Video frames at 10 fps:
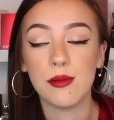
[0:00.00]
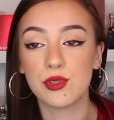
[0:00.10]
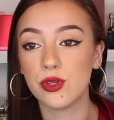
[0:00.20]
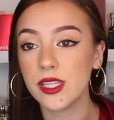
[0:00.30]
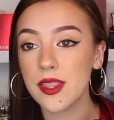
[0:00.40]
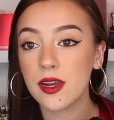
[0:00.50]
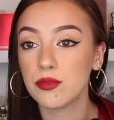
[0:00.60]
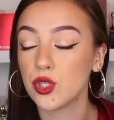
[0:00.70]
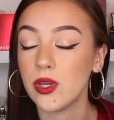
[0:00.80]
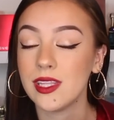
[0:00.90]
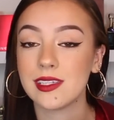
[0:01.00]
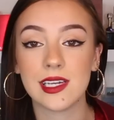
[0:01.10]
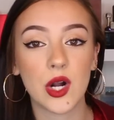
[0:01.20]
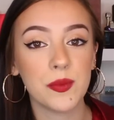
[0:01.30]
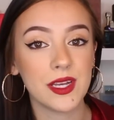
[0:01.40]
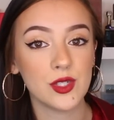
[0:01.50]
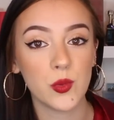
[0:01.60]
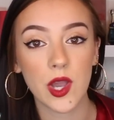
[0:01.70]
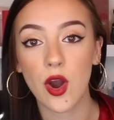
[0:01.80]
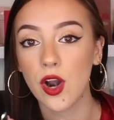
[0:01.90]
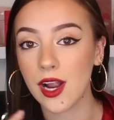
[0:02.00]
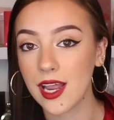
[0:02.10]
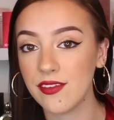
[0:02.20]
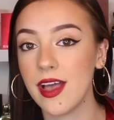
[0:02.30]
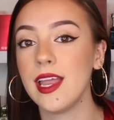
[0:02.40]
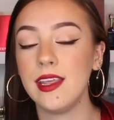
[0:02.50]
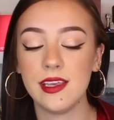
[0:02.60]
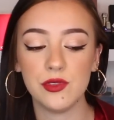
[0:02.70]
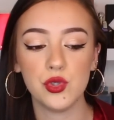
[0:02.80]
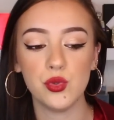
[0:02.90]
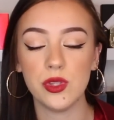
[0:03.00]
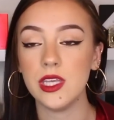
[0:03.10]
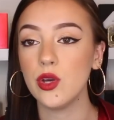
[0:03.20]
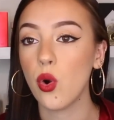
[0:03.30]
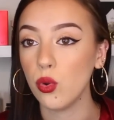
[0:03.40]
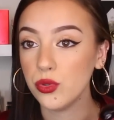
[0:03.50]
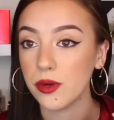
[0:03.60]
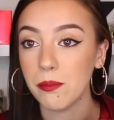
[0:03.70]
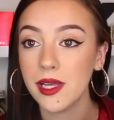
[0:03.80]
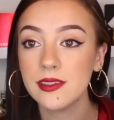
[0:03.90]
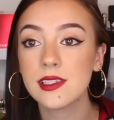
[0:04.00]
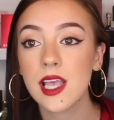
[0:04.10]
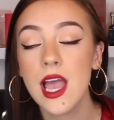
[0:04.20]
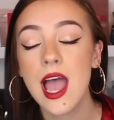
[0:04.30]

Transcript: I'm so glad that I'm showing this now because we are kind of heading into the colder months,